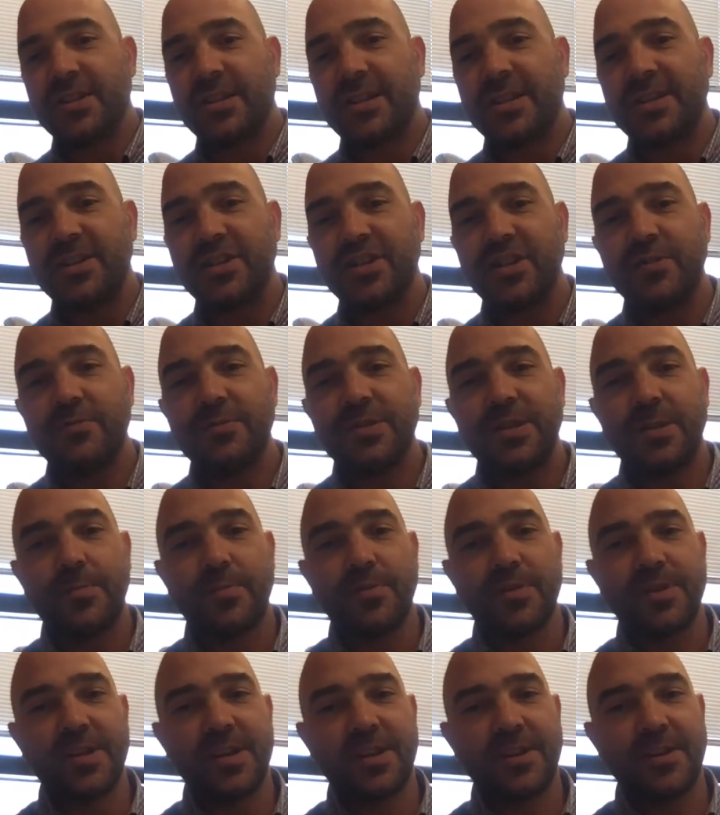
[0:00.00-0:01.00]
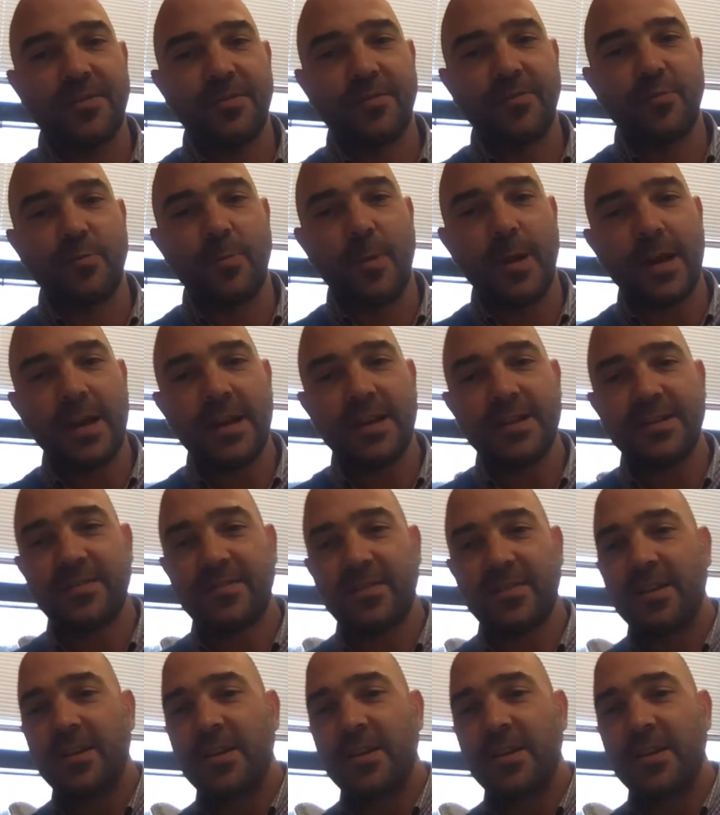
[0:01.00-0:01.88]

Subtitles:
is used in particular ways